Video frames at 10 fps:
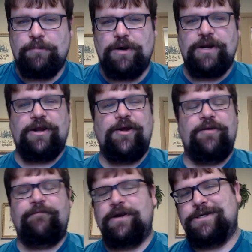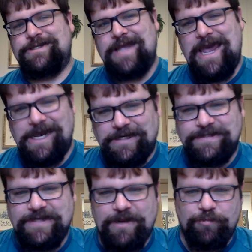we're going to go to verse
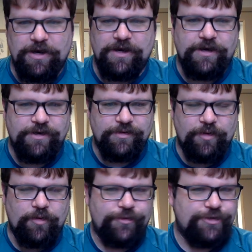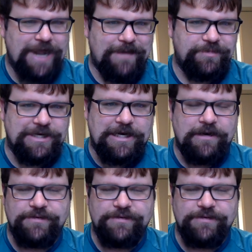8 and we're going to do the whole chapter.